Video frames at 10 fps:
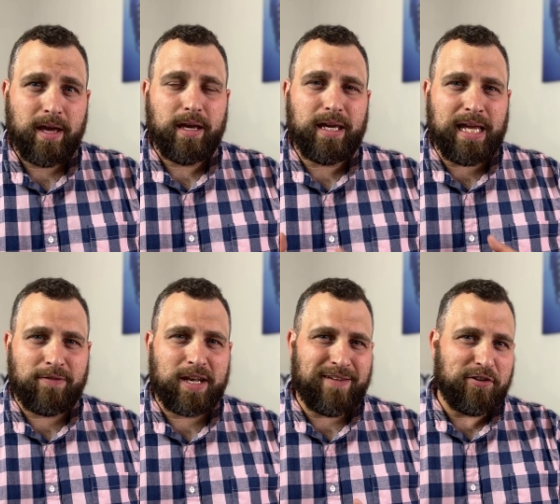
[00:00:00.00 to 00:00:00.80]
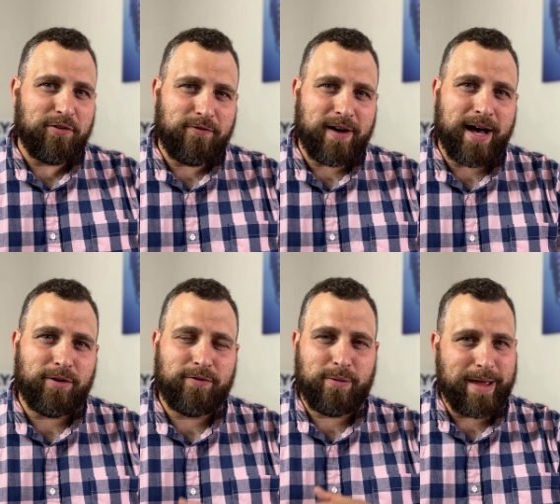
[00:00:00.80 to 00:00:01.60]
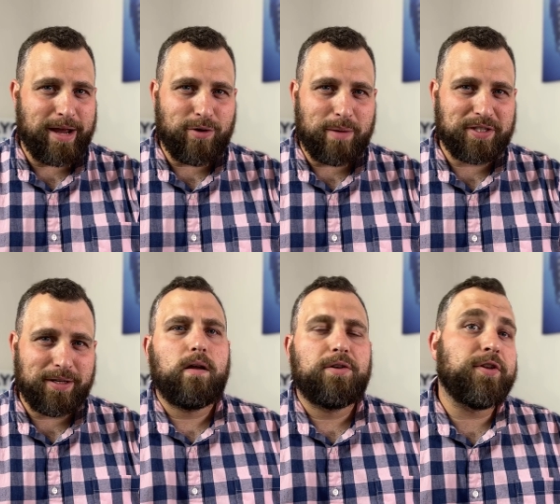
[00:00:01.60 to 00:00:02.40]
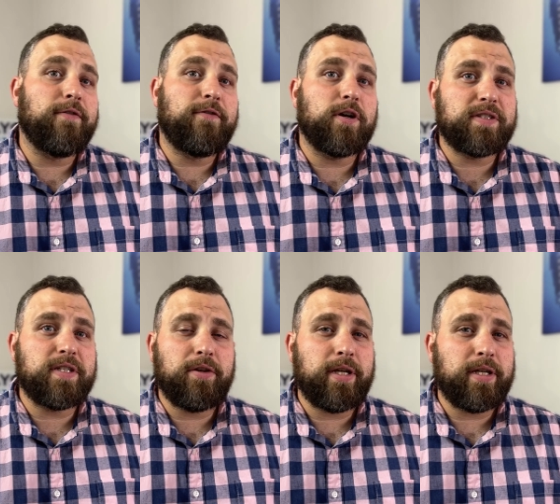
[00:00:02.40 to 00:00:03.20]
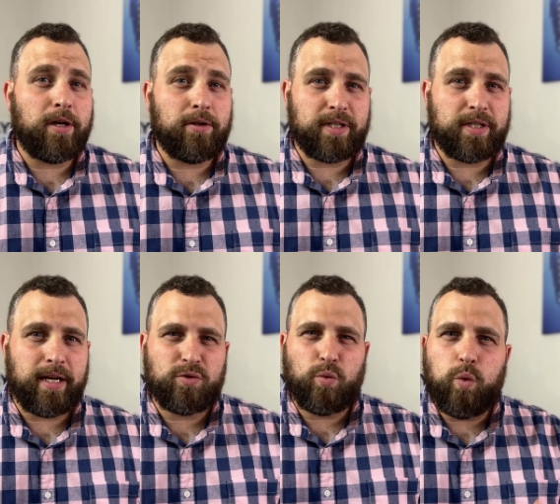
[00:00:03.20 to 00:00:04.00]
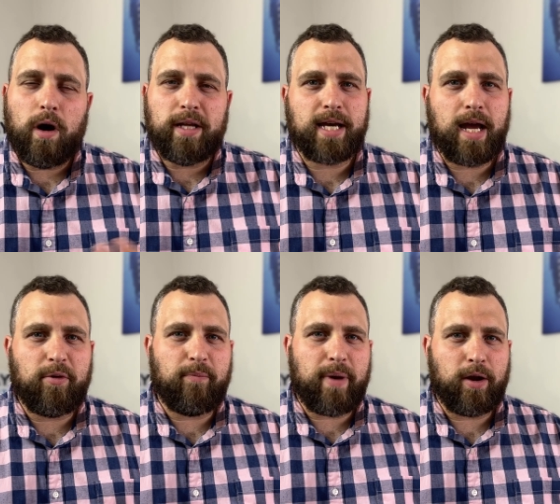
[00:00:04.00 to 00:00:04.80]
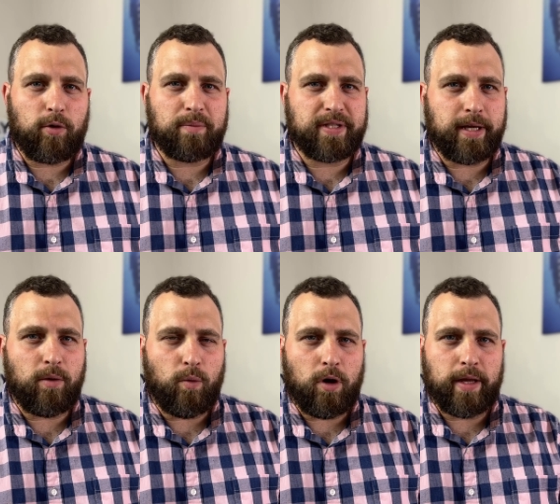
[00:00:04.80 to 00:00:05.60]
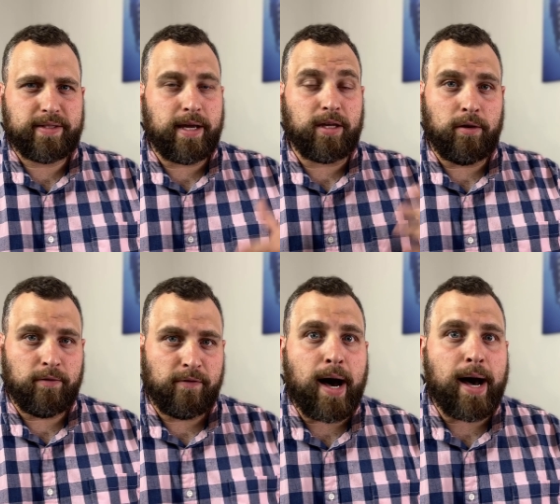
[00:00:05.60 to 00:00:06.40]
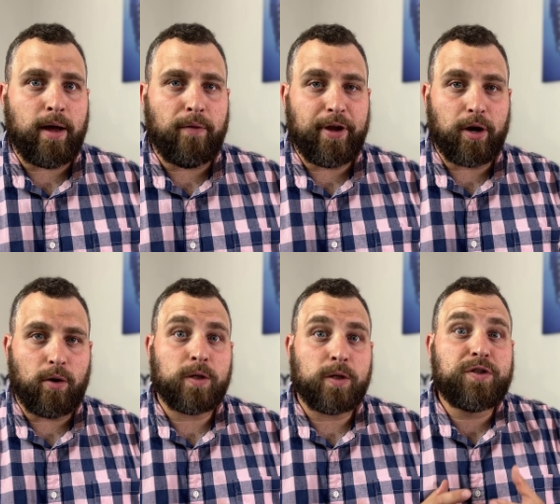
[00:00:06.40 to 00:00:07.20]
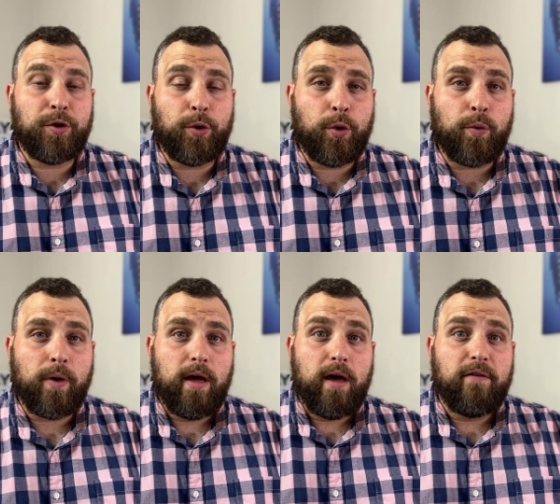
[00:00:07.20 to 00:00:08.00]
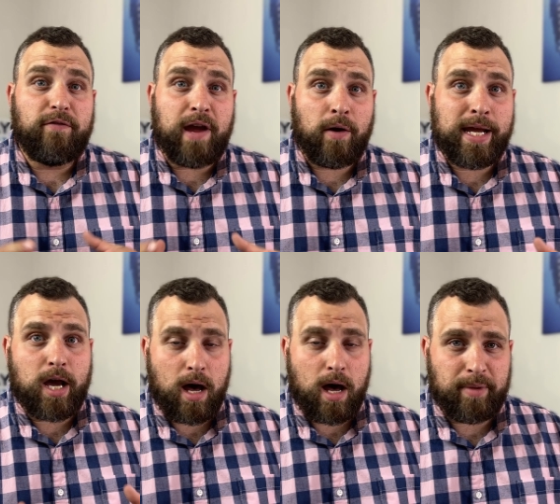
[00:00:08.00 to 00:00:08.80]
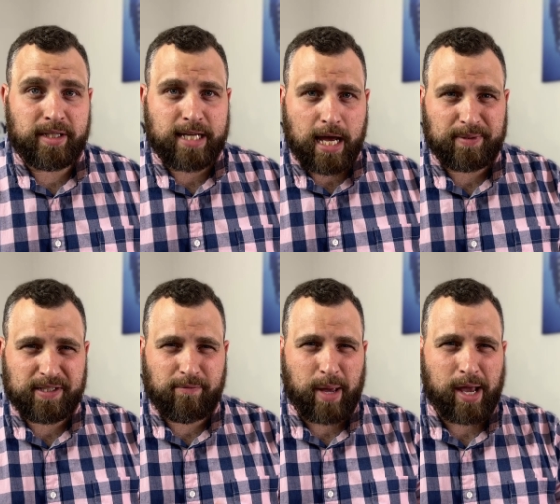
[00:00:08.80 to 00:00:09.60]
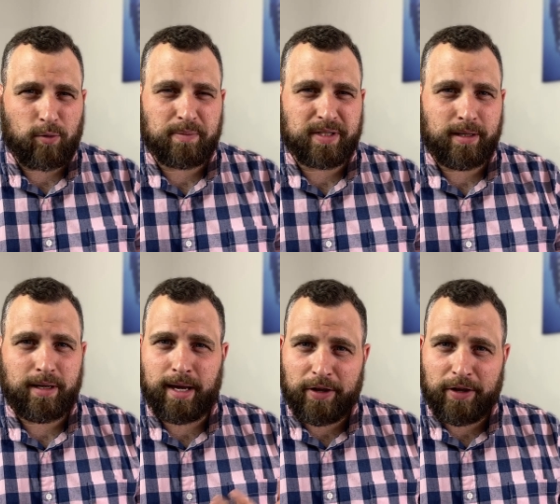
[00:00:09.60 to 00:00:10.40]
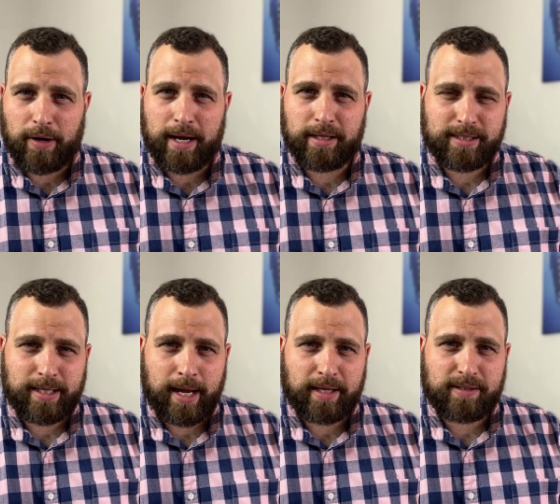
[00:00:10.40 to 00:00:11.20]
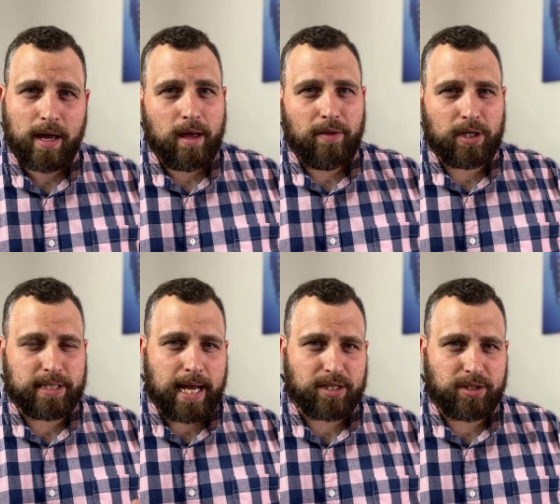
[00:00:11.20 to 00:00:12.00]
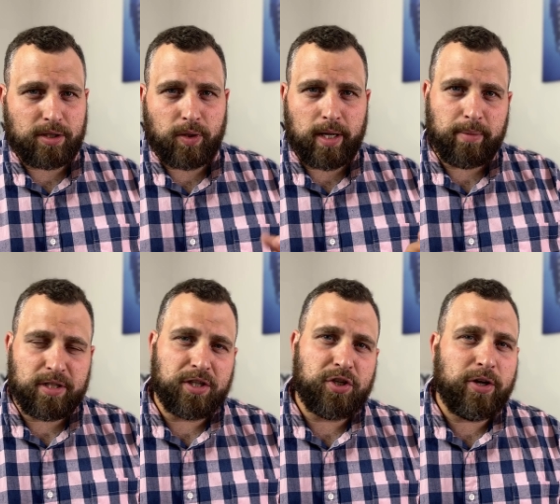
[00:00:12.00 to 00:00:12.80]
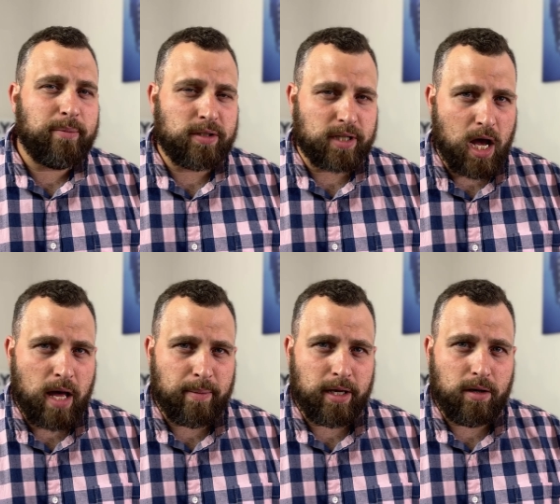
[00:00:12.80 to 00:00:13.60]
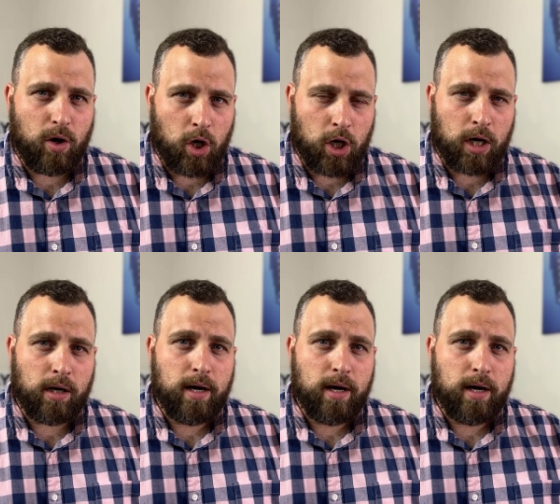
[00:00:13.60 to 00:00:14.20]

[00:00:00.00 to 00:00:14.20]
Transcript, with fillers: even if you filed for bankruptcy. So the first thing you need to understand is what type of bankruptcy it was that you filed. There are two very common types of bankruptcy in the United States. There's actually three, but the two most common are